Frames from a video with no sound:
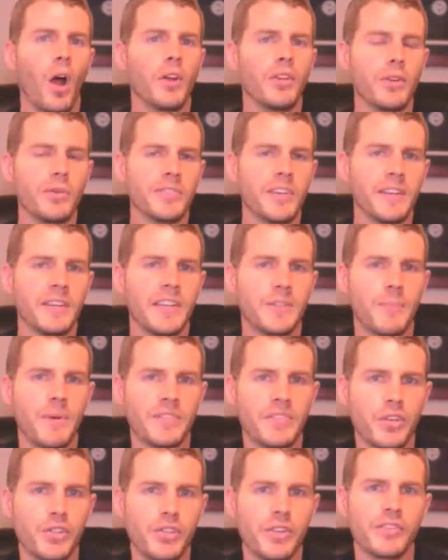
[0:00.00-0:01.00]
are using these
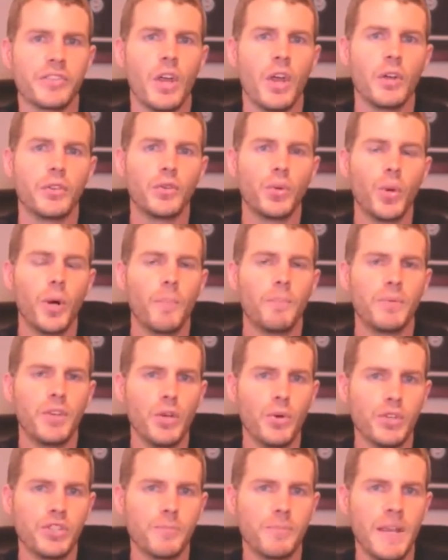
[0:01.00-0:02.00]
positions to
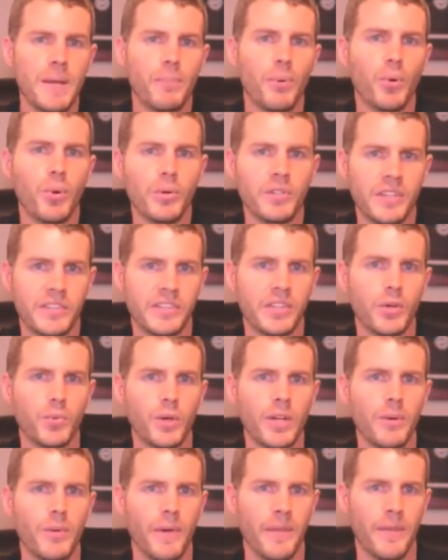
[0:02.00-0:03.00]
abuse people who disagree